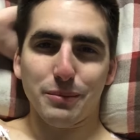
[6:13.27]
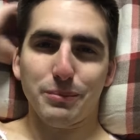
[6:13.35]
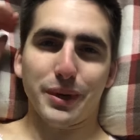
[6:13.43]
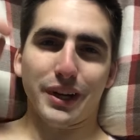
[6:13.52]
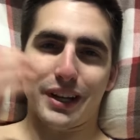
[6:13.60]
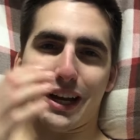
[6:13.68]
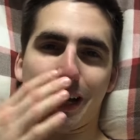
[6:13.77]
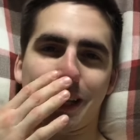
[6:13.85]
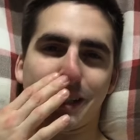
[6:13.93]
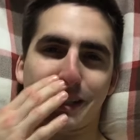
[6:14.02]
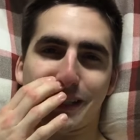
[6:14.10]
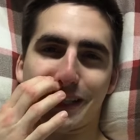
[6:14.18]
but I
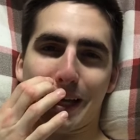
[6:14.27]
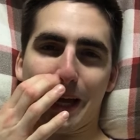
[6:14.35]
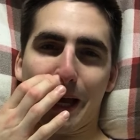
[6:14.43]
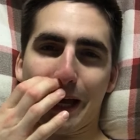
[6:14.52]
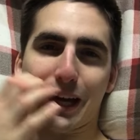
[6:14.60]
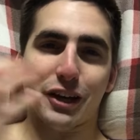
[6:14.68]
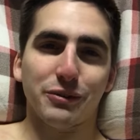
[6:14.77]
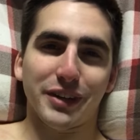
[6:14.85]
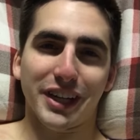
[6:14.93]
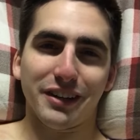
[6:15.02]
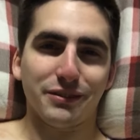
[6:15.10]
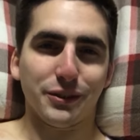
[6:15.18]
kind of want
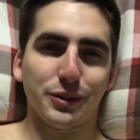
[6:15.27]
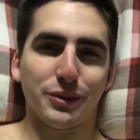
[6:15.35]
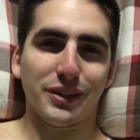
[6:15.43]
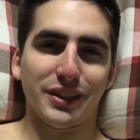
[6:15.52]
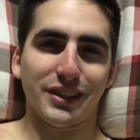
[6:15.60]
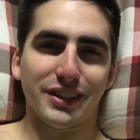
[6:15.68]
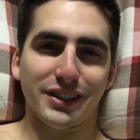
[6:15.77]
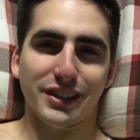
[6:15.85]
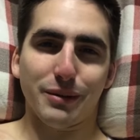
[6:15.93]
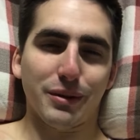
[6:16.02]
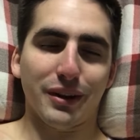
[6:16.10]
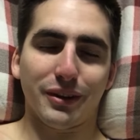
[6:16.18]
to eat food, and
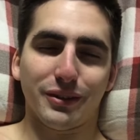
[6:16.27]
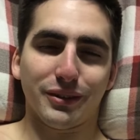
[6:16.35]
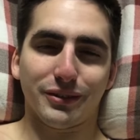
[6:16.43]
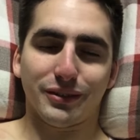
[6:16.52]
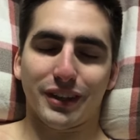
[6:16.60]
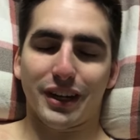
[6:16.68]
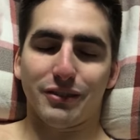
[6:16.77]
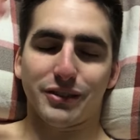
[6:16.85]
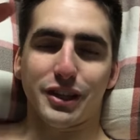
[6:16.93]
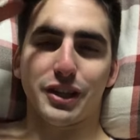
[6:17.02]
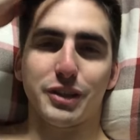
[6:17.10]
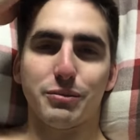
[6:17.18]
somehow I was
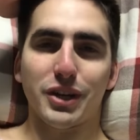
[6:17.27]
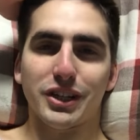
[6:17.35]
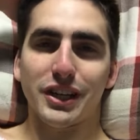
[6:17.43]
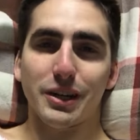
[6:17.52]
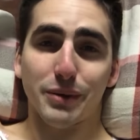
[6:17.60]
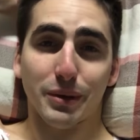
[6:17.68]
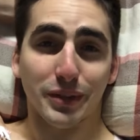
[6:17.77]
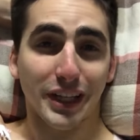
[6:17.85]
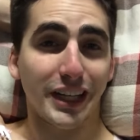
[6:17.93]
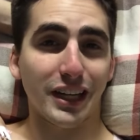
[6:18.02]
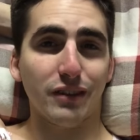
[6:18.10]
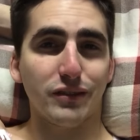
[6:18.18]
under the impression I'd be able to
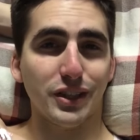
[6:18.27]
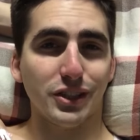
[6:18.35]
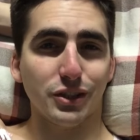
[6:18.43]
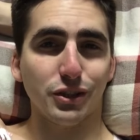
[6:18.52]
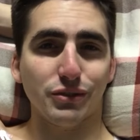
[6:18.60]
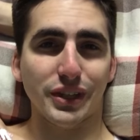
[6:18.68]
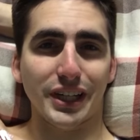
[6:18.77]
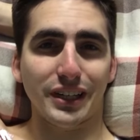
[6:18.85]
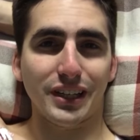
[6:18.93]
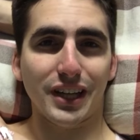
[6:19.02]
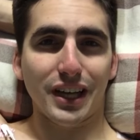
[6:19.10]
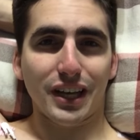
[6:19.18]
eat after the surgery,
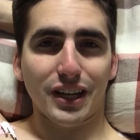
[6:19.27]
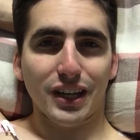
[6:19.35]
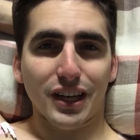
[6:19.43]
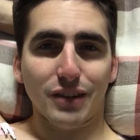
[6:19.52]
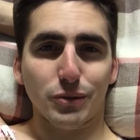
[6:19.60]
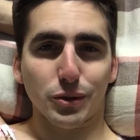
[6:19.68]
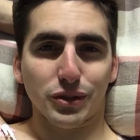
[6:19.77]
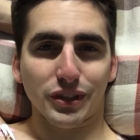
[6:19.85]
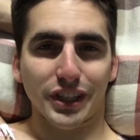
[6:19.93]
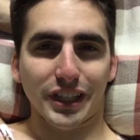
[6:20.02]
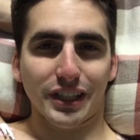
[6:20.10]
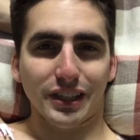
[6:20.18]
and
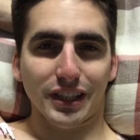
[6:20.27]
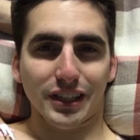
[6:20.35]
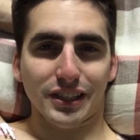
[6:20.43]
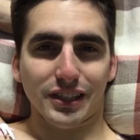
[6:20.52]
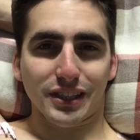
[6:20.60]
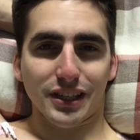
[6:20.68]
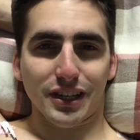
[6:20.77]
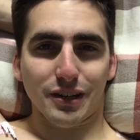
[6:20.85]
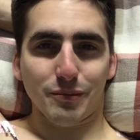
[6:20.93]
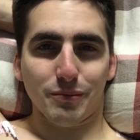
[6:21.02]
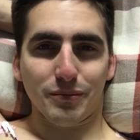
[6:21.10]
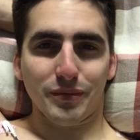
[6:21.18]
unfortunately that's
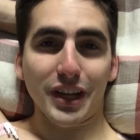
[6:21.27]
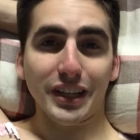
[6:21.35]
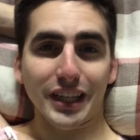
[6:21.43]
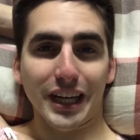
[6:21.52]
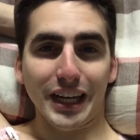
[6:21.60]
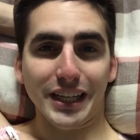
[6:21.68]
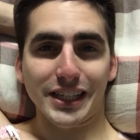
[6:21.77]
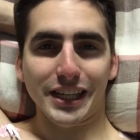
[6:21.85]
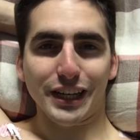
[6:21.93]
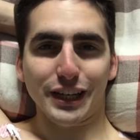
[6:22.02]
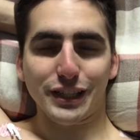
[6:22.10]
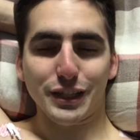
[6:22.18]
not the case, I
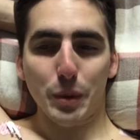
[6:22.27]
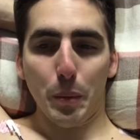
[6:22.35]
guess,